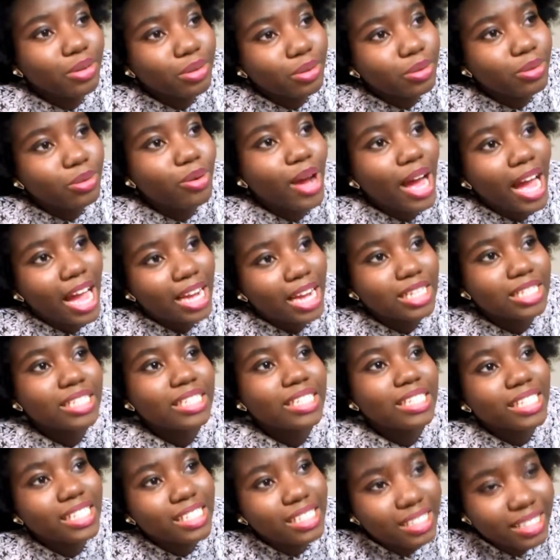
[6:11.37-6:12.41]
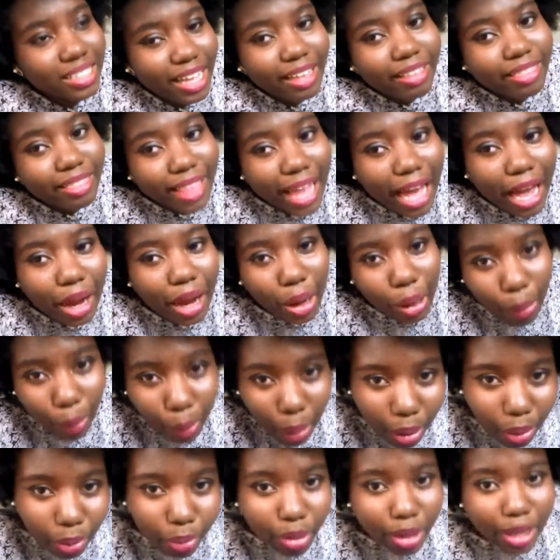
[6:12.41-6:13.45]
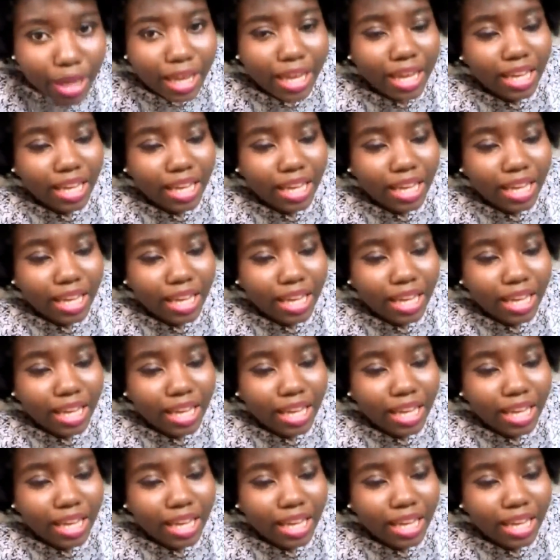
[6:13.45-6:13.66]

who actually said that quote.